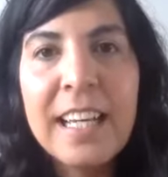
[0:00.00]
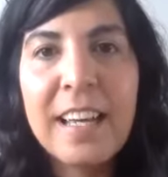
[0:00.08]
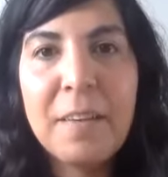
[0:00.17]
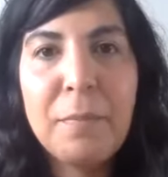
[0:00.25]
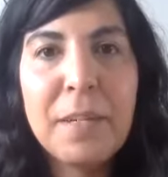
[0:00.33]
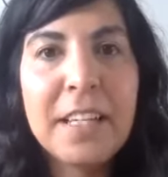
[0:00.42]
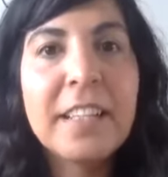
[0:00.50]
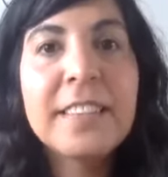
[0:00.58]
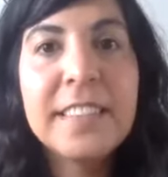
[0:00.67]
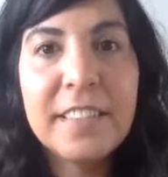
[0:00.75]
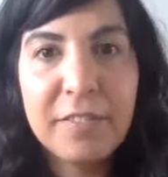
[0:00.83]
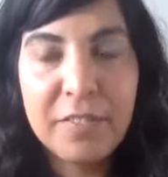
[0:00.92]
uh,
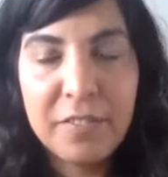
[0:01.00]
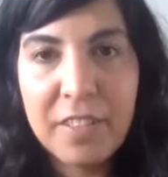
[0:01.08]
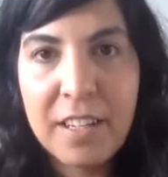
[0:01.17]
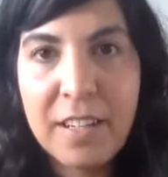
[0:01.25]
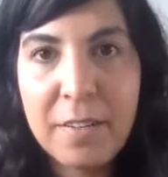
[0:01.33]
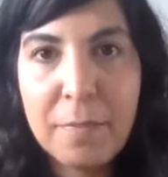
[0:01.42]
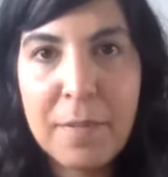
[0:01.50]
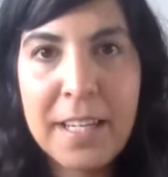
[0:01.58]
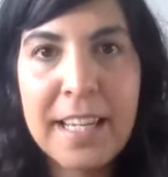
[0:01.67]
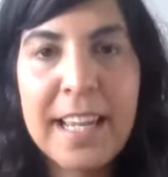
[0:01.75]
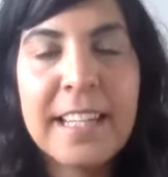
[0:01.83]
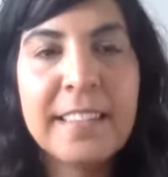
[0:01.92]
because of uh, my
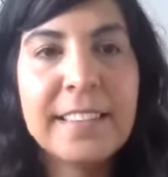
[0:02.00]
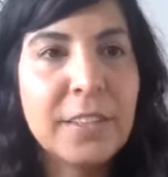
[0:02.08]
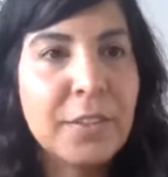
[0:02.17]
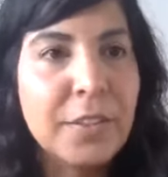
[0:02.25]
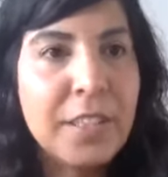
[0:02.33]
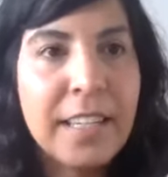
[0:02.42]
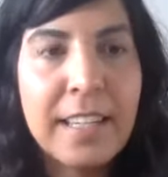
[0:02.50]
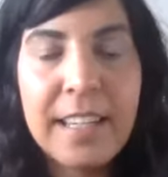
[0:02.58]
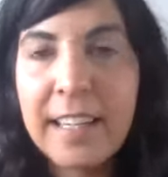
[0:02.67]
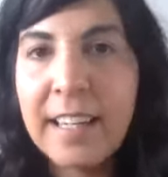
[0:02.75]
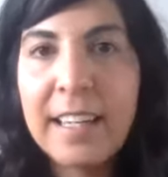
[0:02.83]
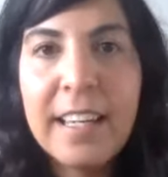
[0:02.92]
cancer and
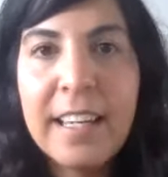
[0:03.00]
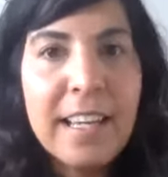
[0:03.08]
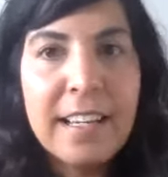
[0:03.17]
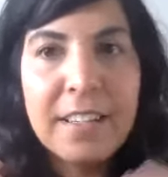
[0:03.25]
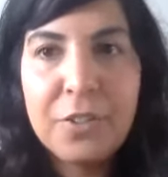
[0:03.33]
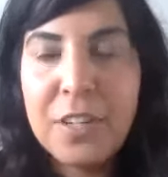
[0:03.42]
and I and